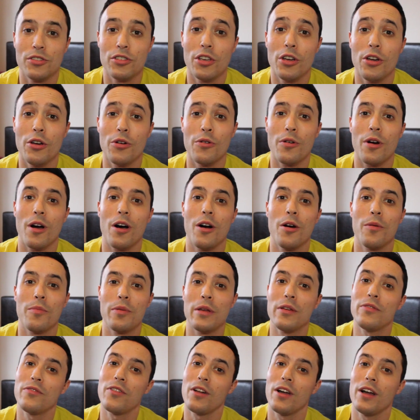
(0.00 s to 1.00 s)
Also, I'll
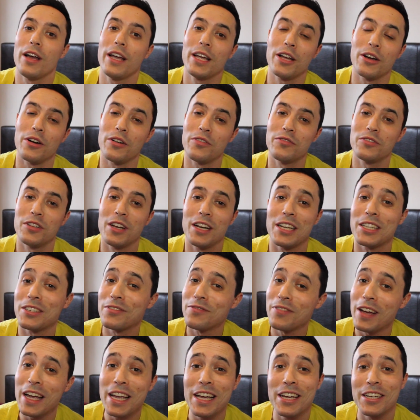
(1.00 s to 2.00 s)
be flying off to
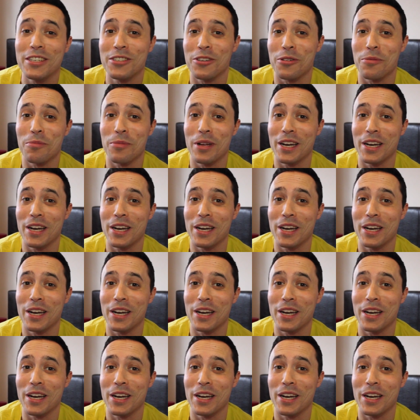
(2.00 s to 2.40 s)
Las Vegas on